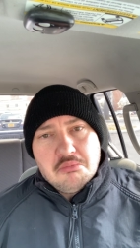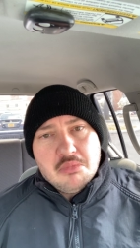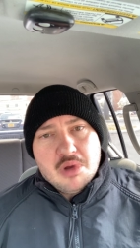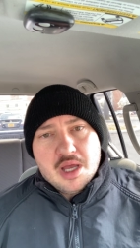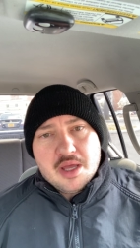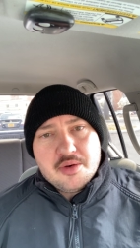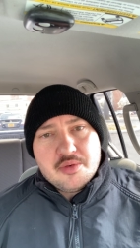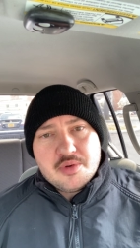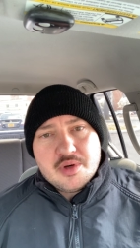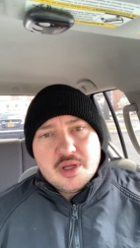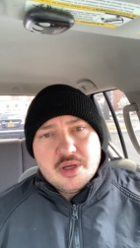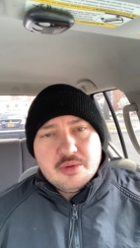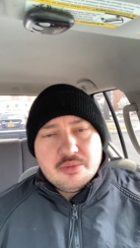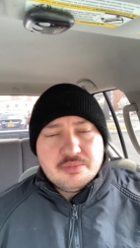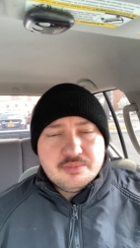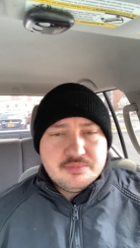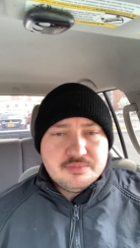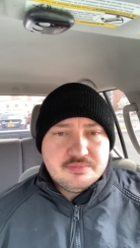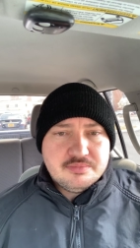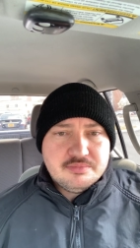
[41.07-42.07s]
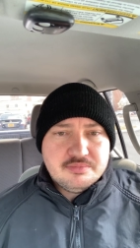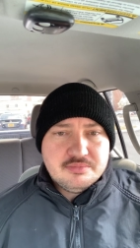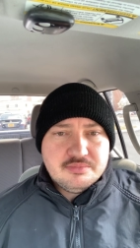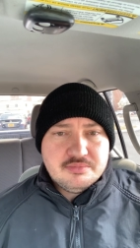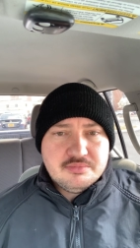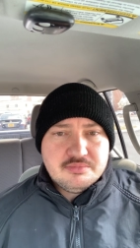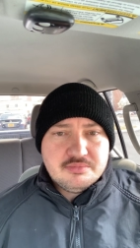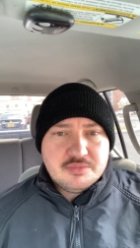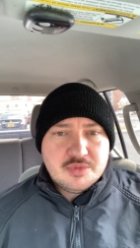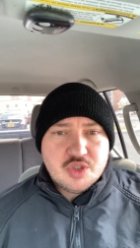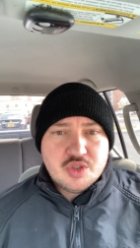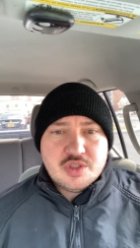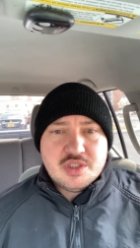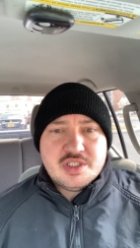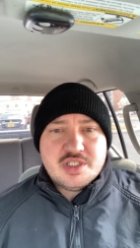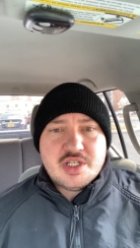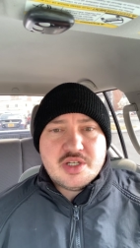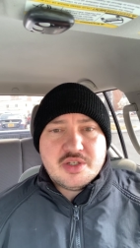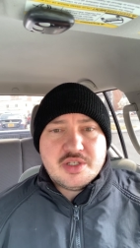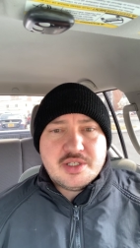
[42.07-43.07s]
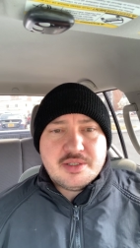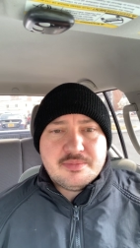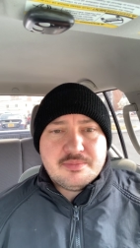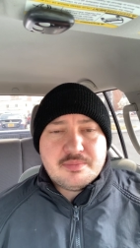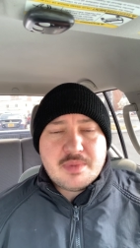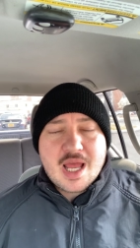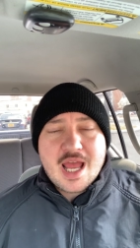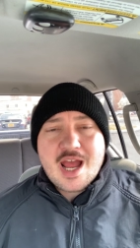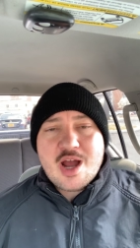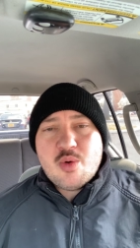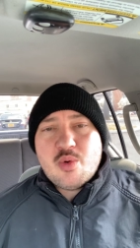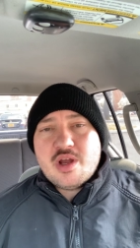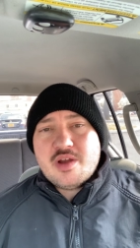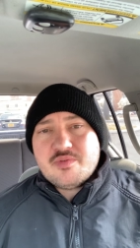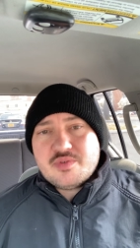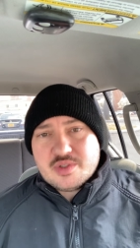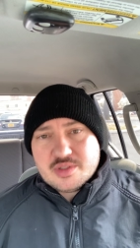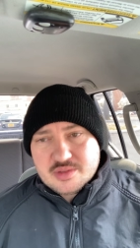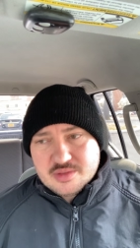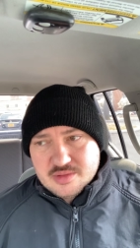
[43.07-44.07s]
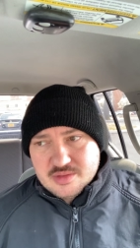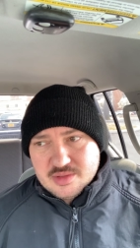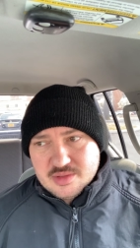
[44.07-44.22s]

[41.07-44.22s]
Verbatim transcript: I don't know. Couldn't tell you. However,